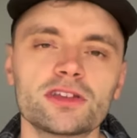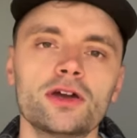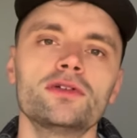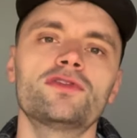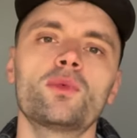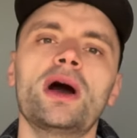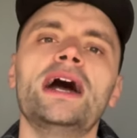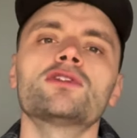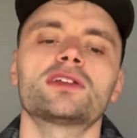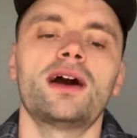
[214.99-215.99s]
So for
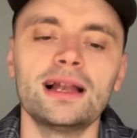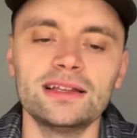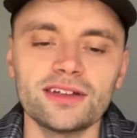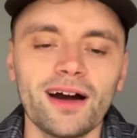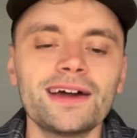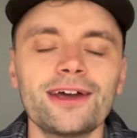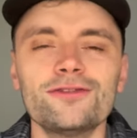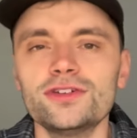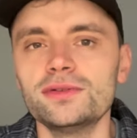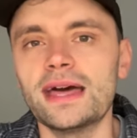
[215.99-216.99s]
Wales and Ireland, I
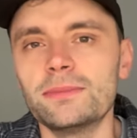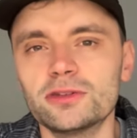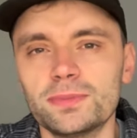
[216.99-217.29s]
don't view them